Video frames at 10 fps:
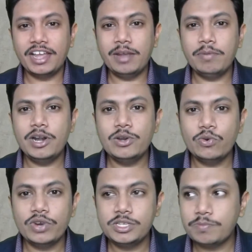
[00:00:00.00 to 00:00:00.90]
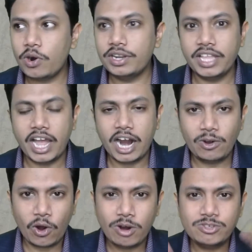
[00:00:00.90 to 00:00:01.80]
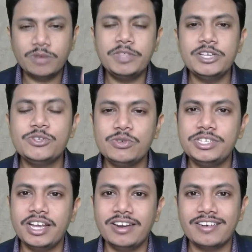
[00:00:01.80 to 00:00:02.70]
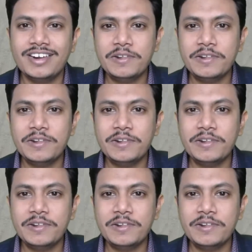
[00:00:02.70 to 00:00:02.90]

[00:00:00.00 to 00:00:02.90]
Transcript: able to respond. They had lots of things to share.